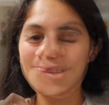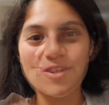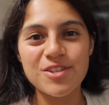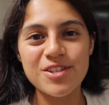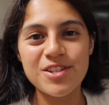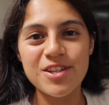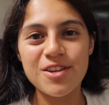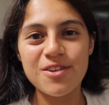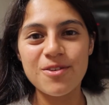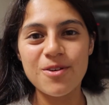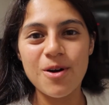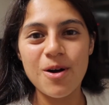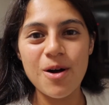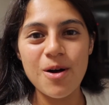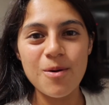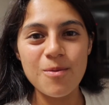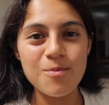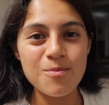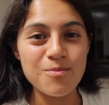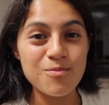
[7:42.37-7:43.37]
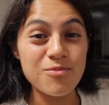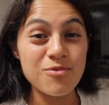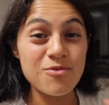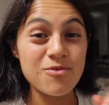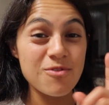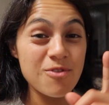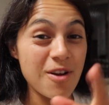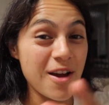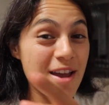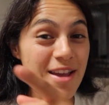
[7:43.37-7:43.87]
I'll see you all
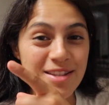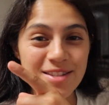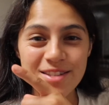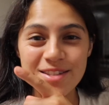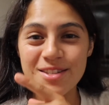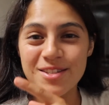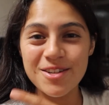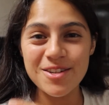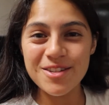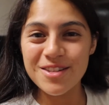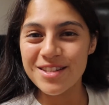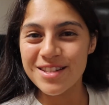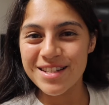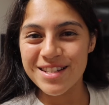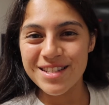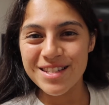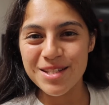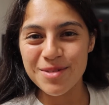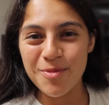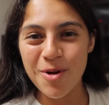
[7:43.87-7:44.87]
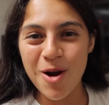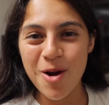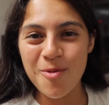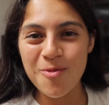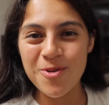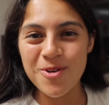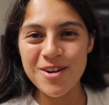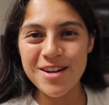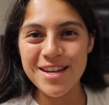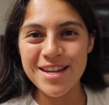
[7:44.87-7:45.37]
bright and early tomorrow
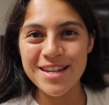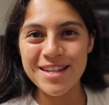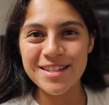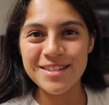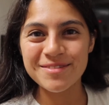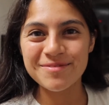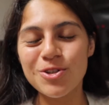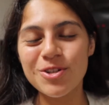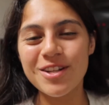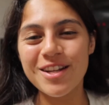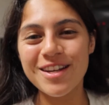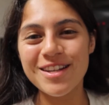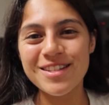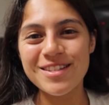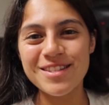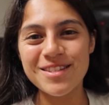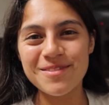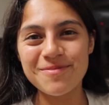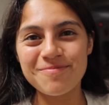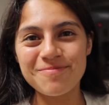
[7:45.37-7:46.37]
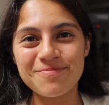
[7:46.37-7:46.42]
morning. Good night.